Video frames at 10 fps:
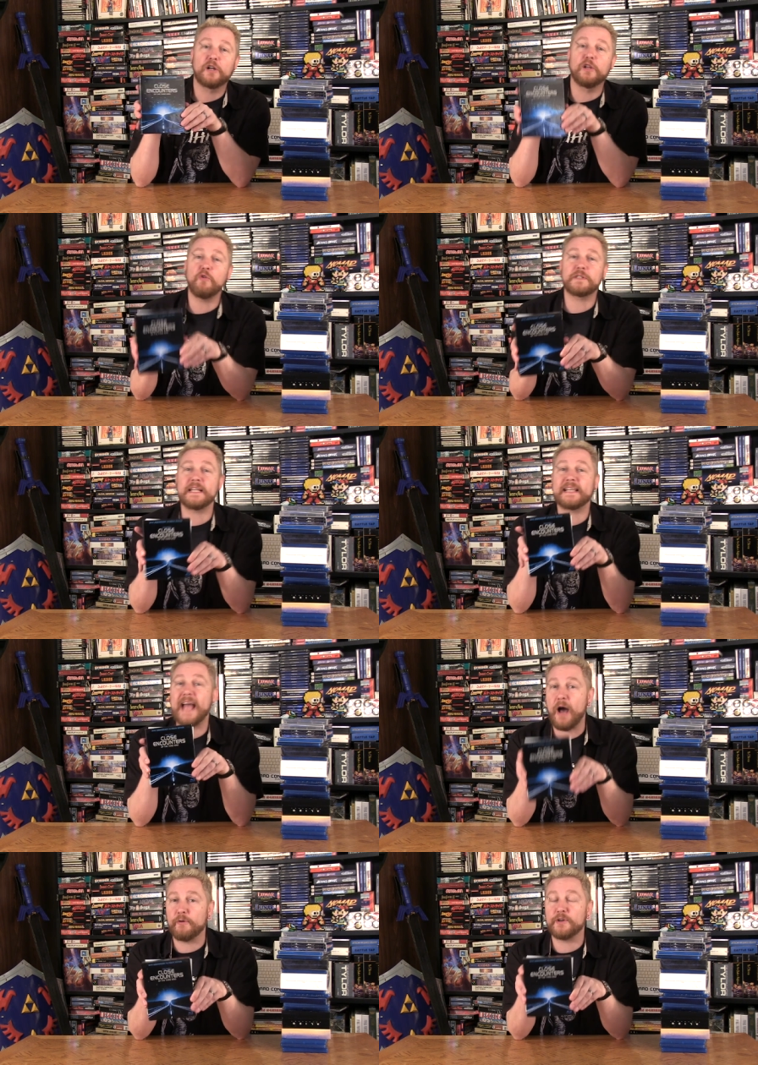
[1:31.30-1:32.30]
Close
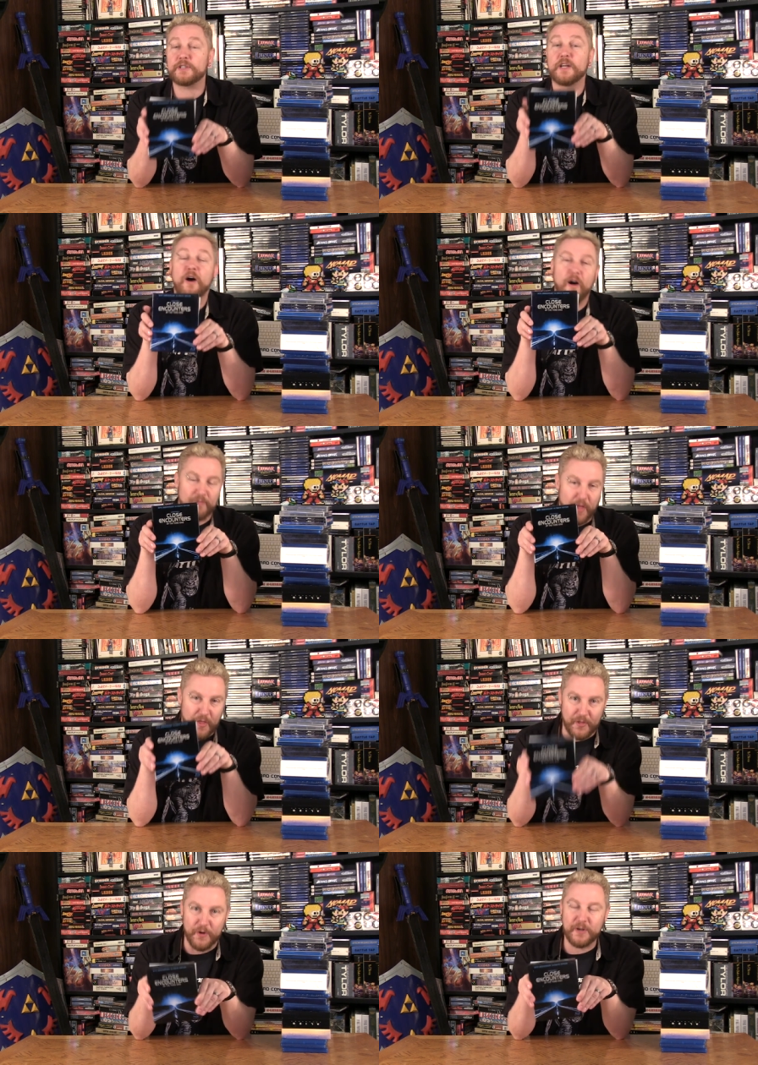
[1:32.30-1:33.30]
Encounters of the
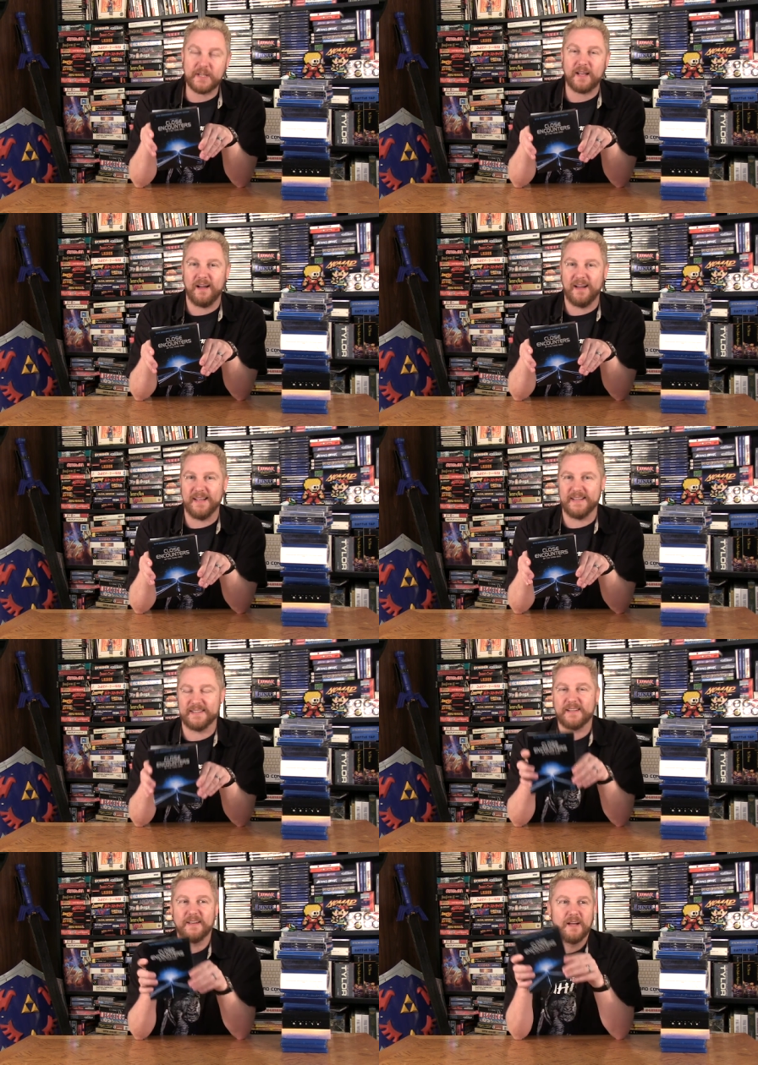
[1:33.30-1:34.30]
Third Kind.